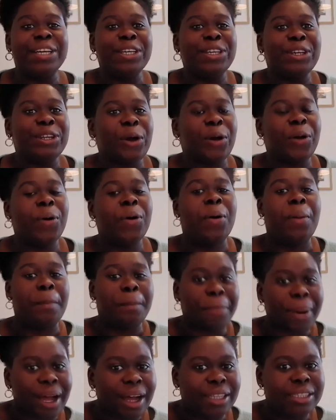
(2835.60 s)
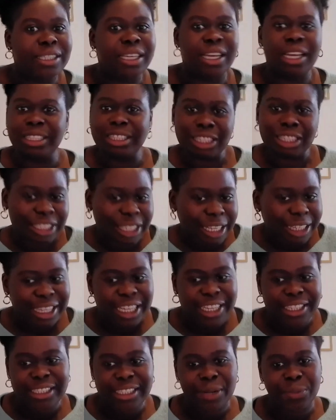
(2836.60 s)
you know? But these are
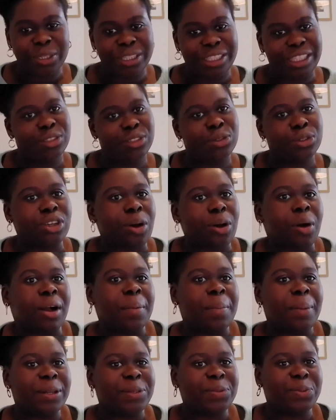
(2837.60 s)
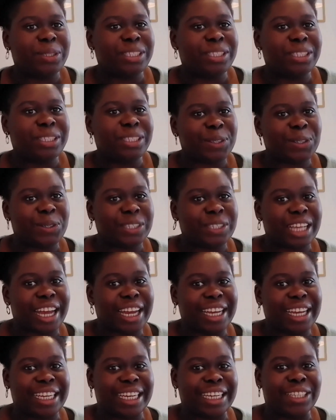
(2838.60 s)
things that we need to talk about within our
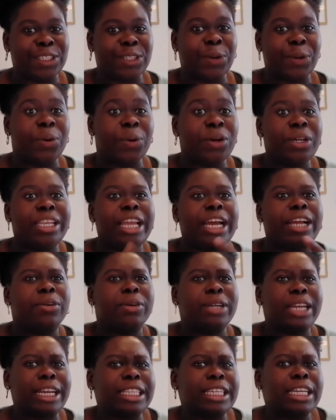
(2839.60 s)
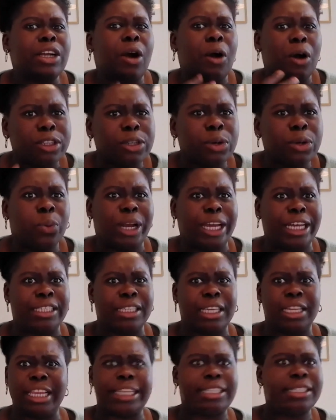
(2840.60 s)
society. So like creating other
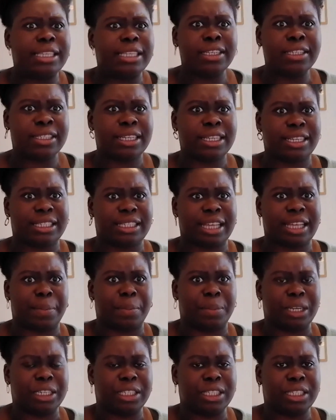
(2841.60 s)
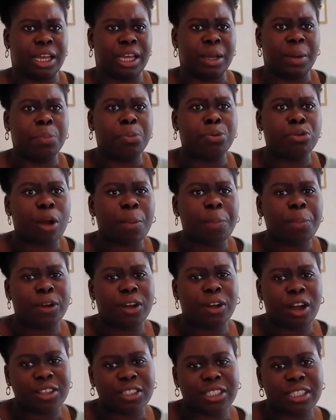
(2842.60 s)
ways, like citizen assemblies, proper
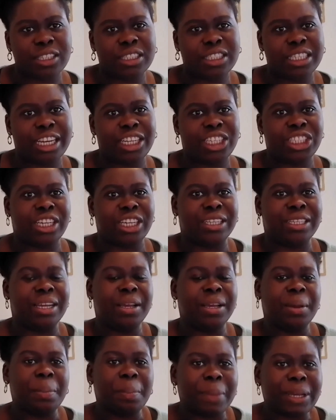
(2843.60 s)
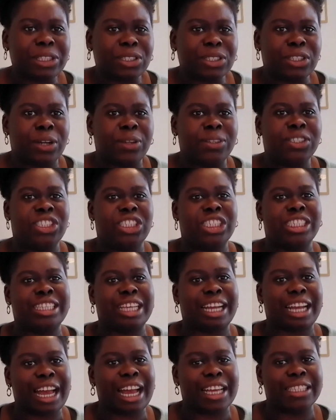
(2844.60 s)
consultation methodology
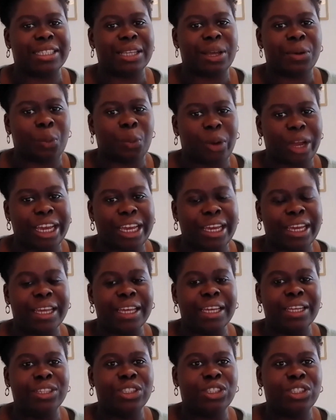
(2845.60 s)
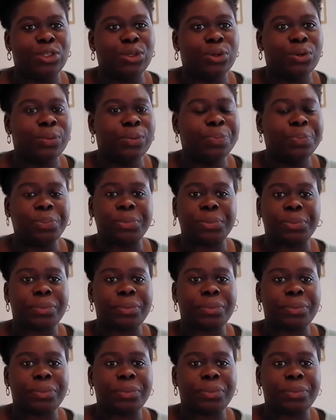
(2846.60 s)
that has a way to